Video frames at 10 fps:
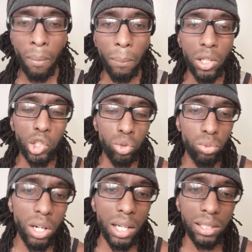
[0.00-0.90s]
But you
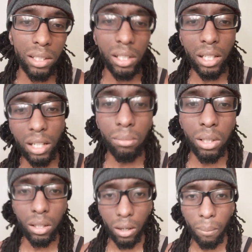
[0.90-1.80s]
constantly hitting
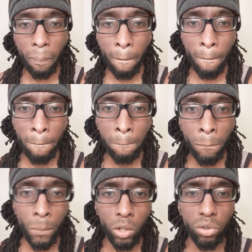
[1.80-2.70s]
me up.
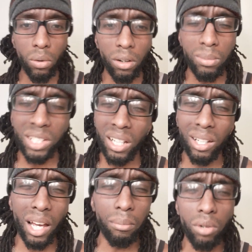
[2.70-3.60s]
You know what I'm saying?
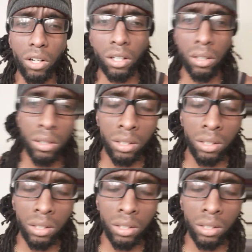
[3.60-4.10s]
Like, bro,